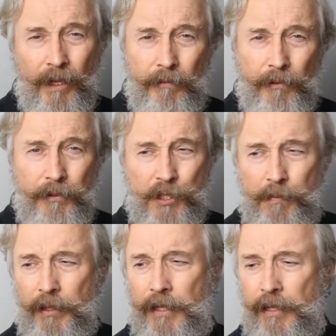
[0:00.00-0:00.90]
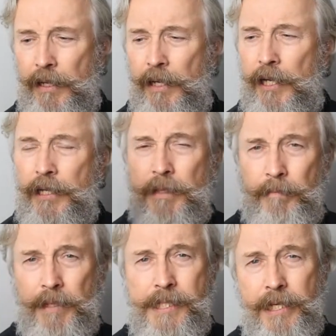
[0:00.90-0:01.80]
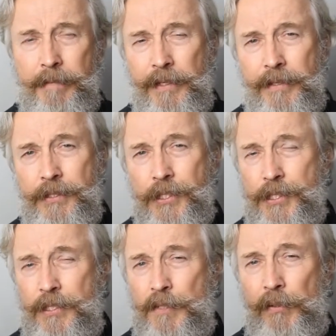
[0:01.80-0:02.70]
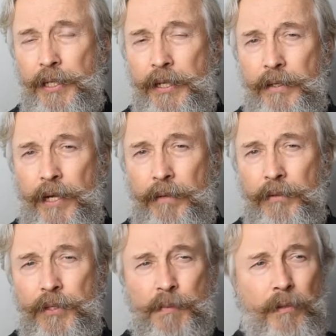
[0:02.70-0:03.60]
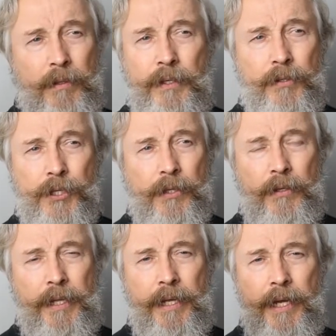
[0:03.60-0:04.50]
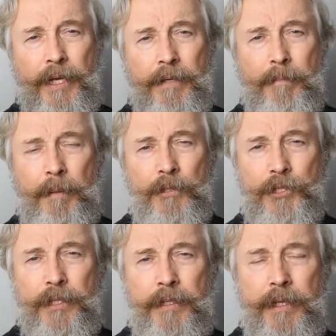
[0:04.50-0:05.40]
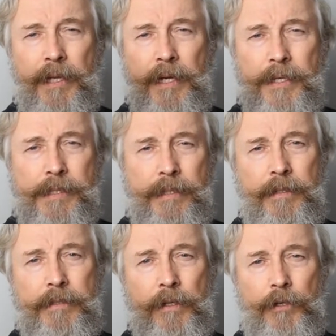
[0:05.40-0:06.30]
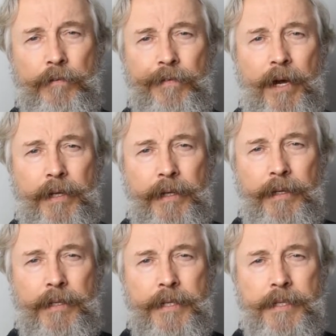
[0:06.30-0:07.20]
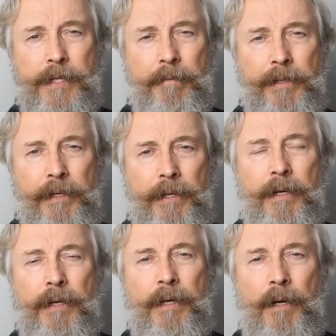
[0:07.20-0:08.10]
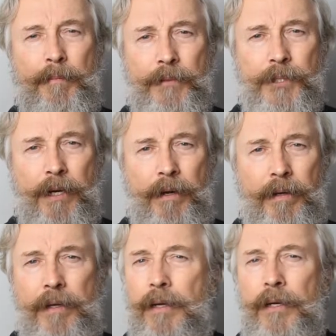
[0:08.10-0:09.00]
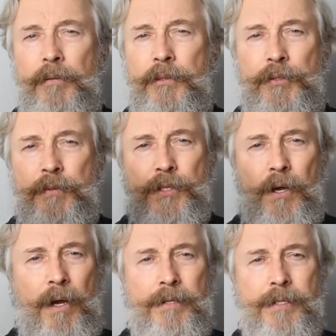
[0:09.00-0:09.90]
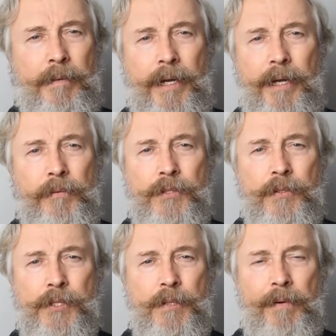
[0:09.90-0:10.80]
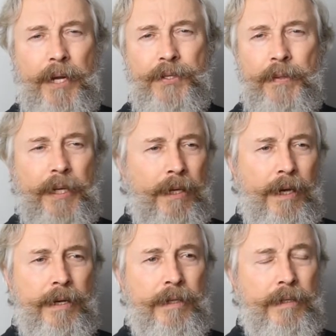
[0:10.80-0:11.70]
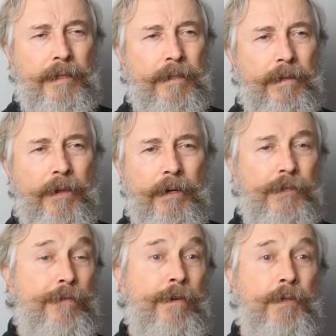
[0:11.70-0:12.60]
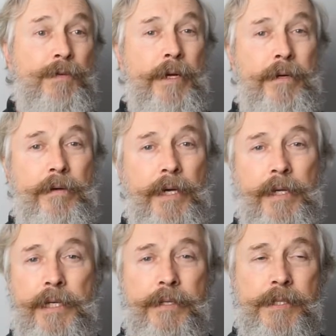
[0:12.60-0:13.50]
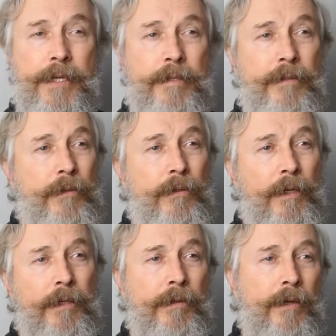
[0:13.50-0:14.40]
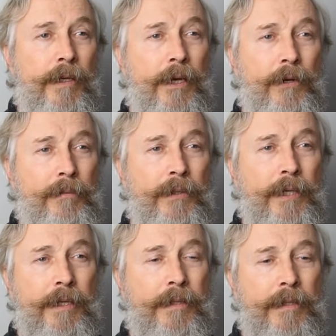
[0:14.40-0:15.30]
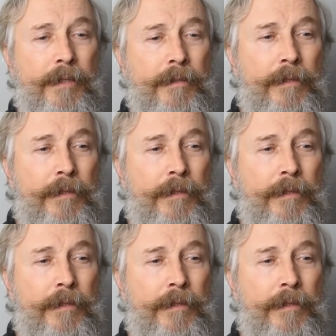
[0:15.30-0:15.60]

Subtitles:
I wrote this book. And the best thing about this is this book here. I wrote this book years ago, and then I published it, and then I sent it to Kurt Vonnegut, and he sent me a postcard, which was awesome. And I was so surprised when I got it, and I thought, this famous writer. And he said, you know, I got your book, and